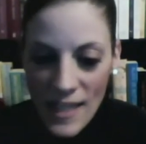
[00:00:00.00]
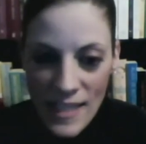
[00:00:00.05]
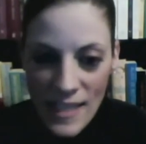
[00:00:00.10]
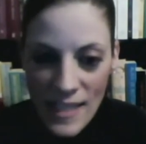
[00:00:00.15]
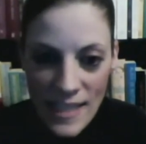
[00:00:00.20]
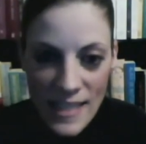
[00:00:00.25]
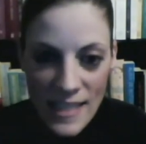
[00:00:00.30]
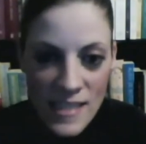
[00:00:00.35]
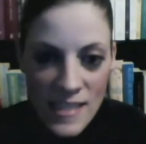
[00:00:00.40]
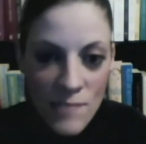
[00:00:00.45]

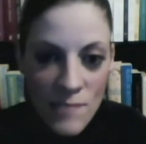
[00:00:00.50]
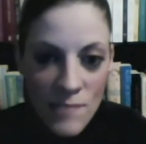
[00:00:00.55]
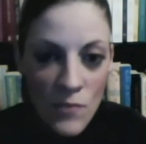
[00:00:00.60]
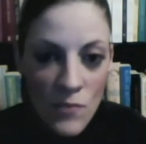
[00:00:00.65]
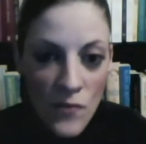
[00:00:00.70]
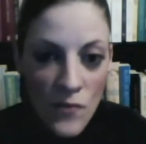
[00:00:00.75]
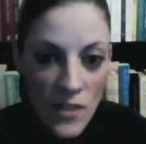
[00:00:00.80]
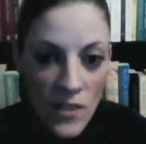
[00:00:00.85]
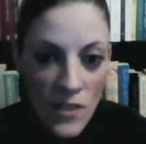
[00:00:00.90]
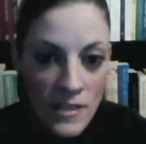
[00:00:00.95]
Let's
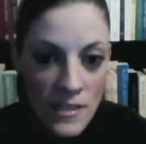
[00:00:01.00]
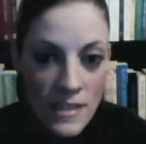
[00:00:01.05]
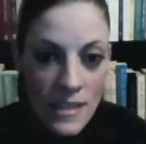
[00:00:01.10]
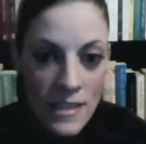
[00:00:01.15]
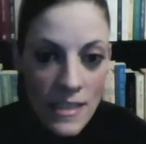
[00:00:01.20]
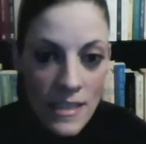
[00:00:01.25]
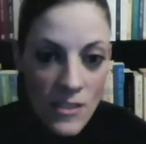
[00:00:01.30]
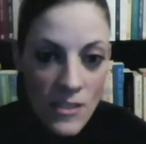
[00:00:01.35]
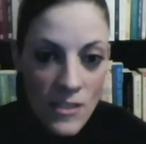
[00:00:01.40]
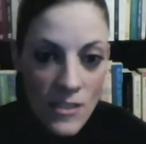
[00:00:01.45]
move on
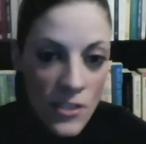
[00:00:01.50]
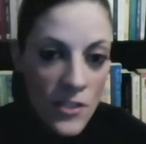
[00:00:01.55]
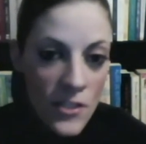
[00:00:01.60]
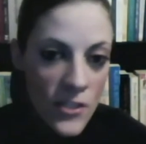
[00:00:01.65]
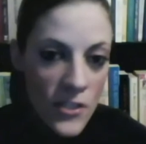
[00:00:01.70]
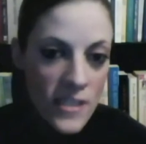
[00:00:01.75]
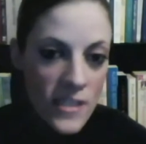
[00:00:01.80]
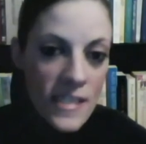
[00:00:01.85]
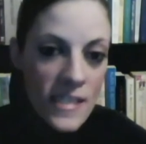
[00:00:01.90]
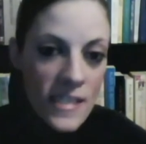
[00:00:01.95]
to
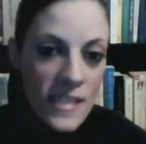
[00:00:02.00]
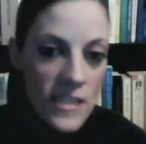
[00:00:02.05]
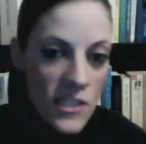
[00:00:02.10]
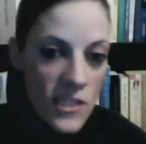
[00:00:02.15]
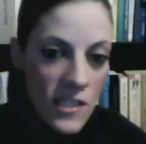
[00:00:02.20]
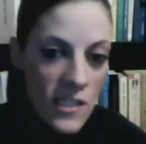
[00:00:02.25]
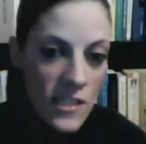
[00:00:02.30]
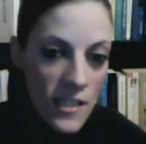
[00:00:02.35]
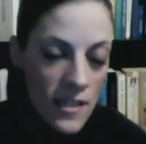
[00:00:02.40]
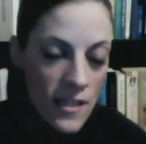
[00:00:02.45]
your
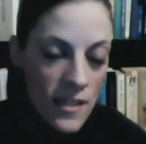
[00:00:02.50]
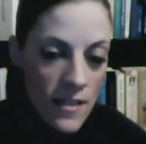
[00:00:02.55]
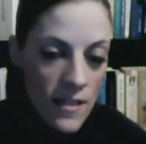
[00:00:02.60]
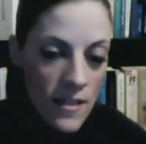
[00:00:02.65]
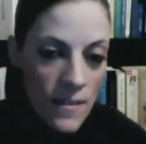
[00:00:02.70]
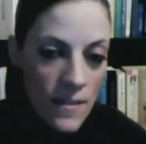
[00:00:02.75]
teaching.